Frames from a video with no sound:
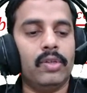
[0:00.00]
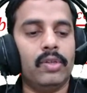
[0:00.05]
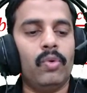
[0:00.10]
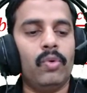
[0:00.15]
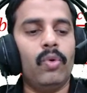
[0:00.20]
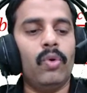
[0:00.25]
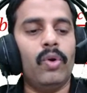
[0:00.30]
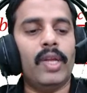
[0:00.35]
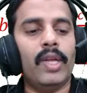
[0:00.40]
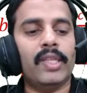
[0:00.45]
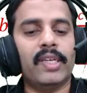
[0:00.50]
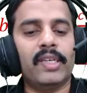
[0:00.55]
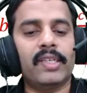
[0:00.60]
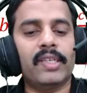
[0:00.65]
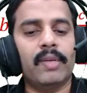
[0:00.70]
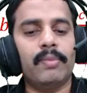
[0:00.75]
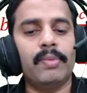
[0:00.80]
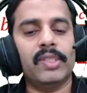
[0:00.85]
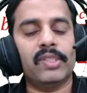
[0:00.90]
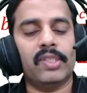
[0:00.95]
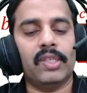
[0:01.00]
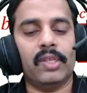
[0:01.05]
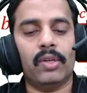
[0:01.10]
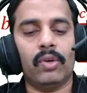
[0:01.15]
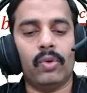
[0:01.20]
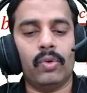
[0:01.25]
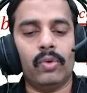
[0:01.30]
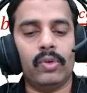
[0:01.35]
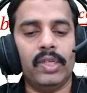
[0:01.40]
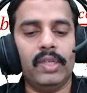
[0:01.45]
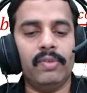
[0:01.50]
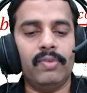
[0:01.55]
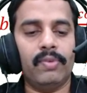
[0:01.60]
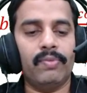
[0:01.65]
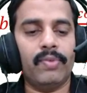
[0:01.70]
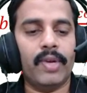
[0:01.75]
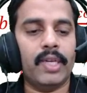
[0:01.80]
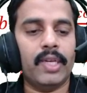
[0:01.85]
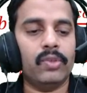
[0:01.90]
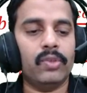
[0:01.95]
All other term is 0.
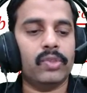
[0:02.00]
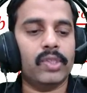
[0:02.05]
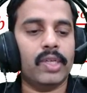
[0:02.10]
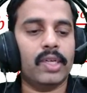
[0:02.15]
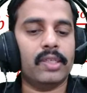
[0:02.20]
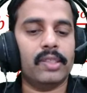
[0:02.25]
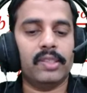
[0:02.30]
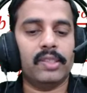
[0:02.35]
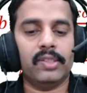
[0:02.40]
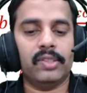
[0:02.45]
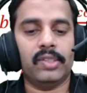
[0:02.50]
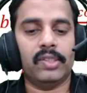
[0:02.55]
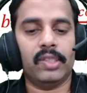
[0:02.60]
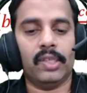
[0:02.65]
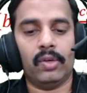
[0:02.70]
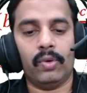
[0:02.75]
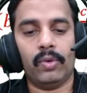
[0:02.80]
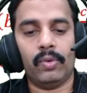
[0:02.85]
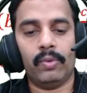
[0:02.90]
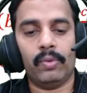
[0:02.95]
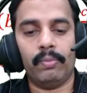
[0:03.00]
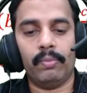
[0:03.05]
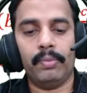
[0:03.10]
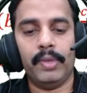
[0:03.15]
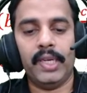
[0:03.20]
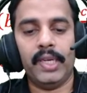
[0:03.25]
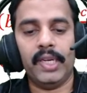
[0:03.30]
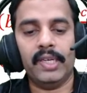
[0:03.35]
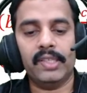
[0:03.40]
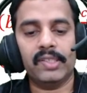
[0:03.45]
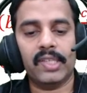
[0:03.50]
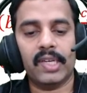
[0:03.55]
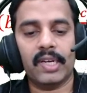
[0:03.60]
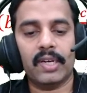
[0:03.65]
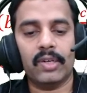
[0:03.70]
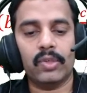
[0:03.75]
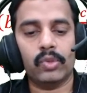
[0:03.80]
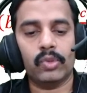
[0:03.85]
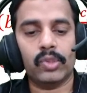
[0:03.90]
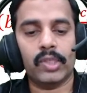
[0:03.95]
Even values are 0. Bn is
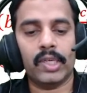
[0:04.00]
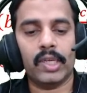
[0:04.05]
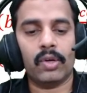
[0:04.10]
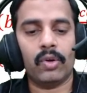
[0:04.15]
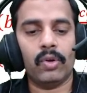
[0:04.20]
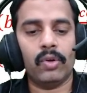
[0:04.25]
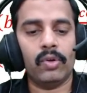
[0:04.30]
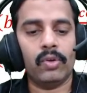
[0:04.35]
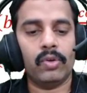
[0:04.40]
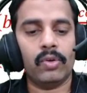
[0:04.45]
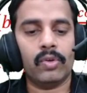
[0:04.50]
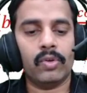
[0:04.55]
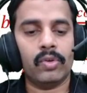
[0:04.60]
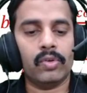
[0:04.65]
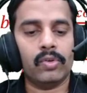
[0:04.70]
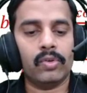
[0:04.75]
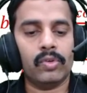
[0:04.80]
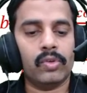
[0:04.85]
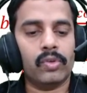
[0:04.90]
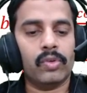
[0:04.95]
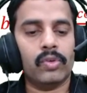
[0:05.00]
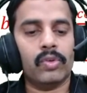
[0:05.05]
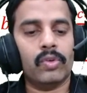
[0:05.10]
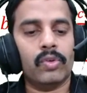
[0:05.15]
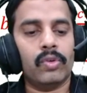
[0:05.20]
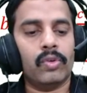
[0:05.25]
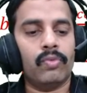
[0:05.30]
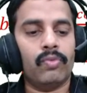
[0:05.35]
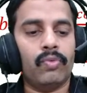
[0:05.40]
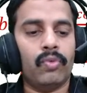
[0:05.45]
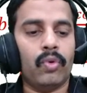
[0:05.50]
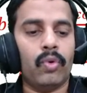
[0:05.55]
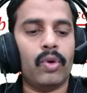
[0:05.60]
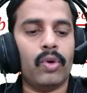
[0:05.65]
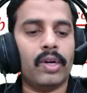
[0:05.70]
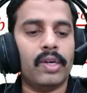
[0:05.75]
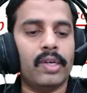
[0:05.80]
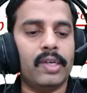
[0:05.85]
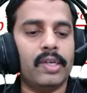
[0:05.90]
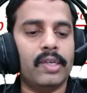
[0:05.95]
equal to 0
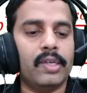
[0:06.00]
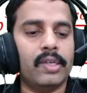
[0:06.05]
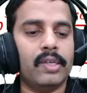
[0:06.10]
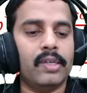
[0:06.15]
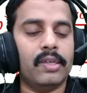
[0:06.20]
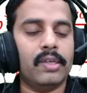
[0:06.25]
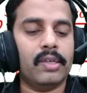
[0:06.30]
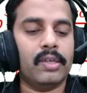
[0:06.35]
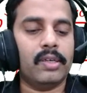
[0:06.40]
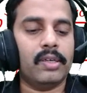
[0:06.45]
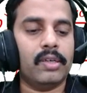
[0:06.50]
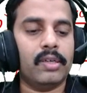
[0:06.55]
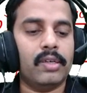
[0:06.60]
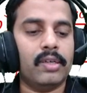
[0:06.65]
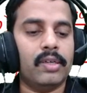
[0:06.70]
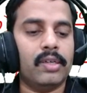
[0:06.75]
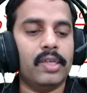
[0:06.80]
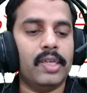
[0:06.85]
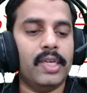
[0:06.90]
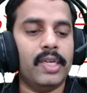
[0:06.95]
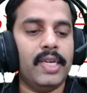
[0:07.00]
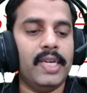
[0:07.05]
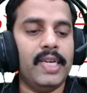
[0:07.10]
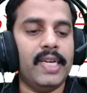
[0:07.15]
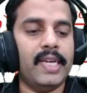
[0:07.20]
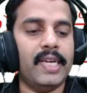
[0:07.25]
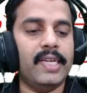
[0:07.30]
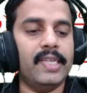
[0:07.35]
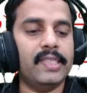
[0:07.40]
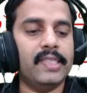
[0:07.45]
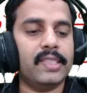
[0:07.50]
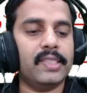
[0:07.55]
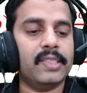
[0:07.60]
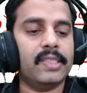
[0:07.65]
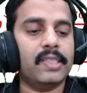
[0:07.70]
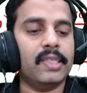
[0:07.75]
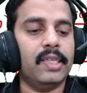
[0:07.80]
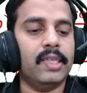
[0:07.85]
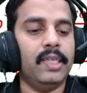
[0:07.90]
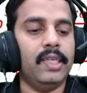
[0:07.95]
for n is
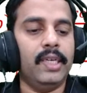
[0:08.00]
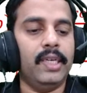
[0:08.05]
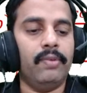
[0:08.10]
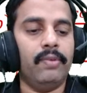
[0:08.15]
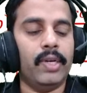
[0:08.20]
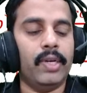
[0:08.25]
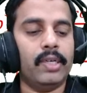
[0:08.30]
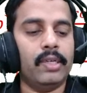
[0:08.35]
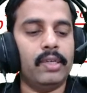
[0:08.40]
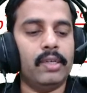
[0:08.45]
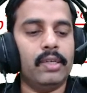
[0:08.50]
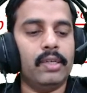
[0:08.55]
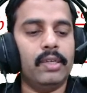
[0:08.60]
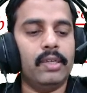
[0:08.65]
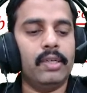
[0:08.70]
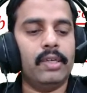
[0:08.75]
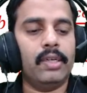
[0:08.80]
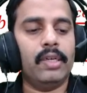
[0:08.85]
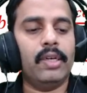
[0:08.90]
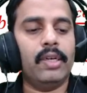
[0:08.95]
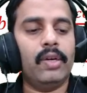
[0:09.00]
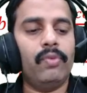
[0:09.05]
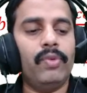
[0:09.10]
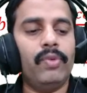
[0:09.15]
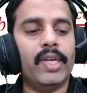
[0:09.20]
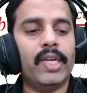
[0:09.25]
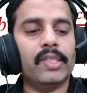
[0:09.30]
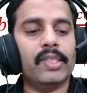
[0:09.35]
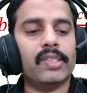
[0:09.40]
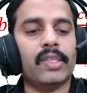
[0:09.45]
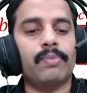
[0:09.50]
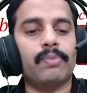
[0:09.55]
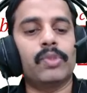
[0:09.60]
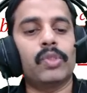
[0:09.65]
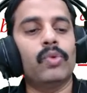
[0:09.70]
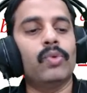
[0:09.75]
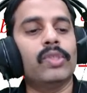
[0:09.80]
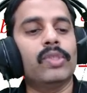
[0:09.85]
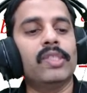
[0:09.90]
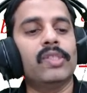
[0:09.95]
even. Now we can
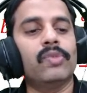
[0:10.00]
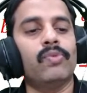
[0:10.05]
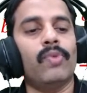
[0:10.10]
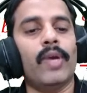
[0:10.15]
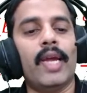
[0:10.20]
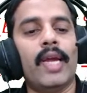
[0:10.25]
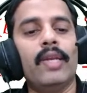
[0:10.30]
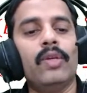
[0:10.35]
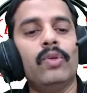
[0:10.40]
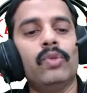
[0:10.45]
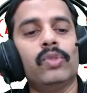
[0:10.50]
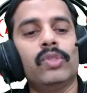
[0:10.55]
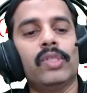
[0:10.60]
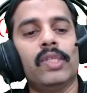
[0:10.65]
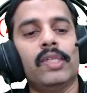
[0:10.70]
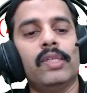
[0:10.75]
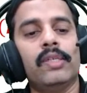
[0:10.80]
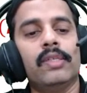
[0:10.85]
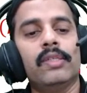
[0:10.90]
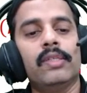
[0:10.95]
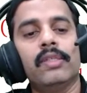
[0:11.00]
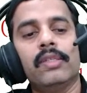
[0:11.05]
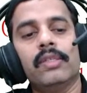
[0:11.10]
substitute these values in